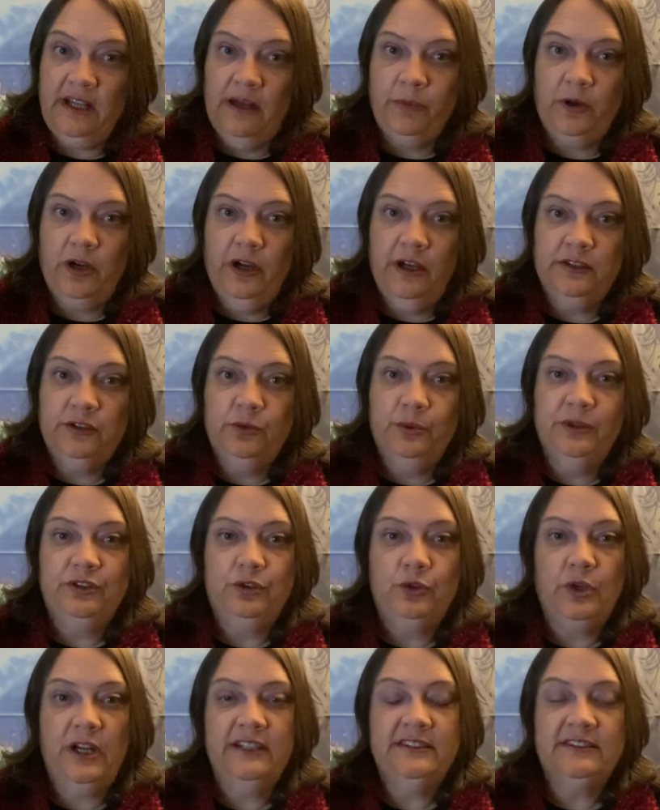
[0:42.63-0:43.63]
I'm going to
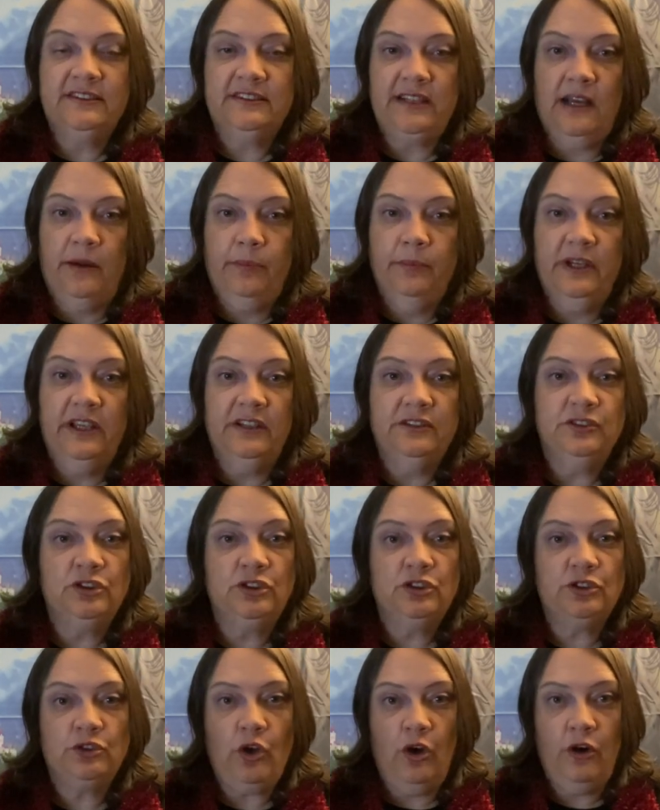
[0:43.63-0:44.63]
address some
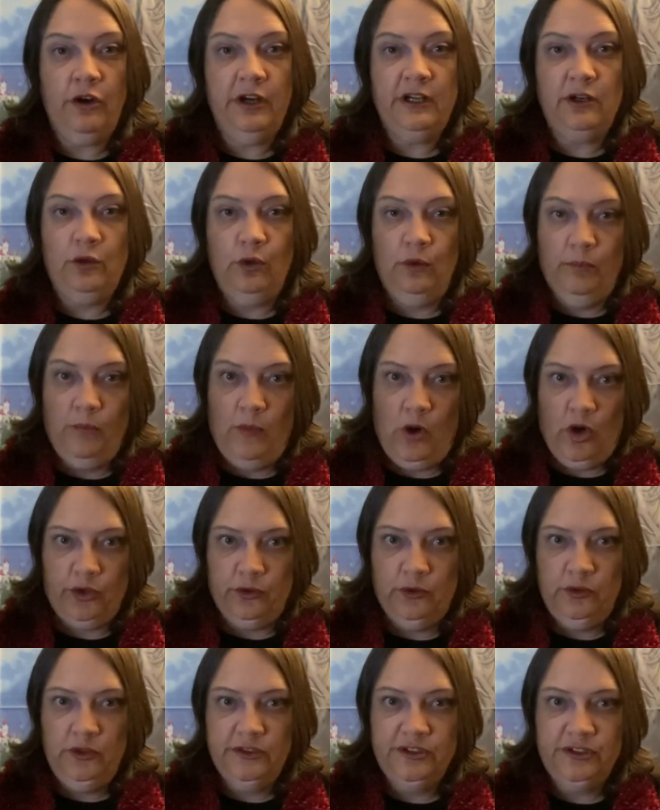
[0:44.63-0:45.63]
historical
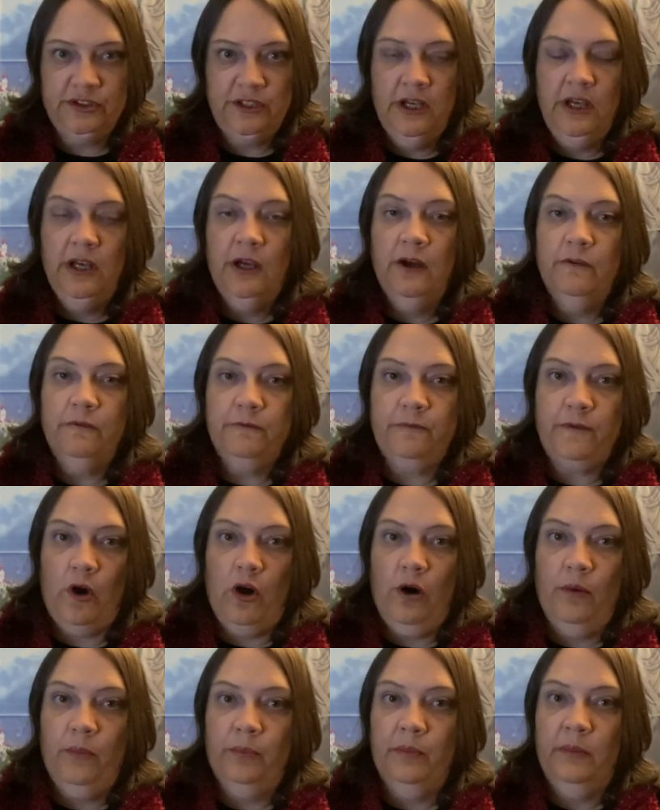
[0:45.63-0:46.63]
models
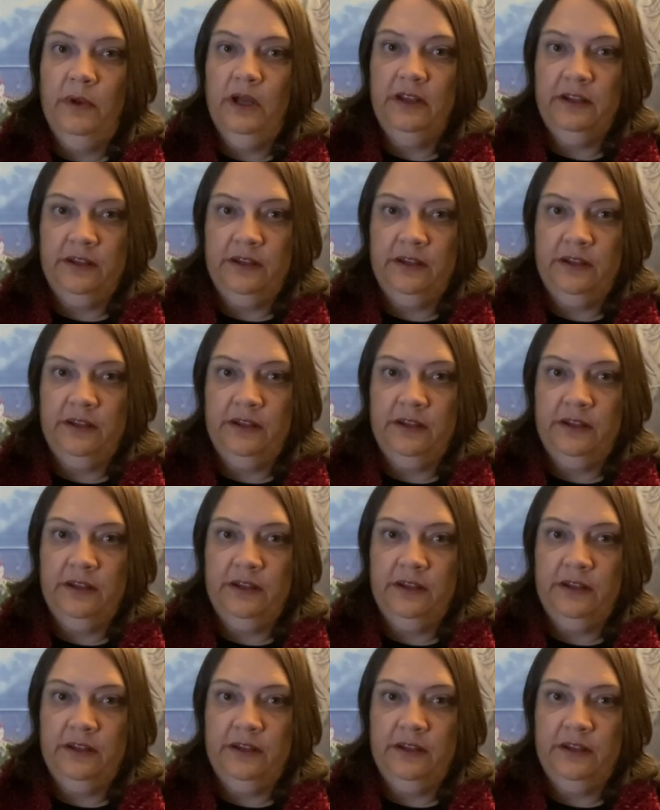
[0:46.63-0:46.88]
from,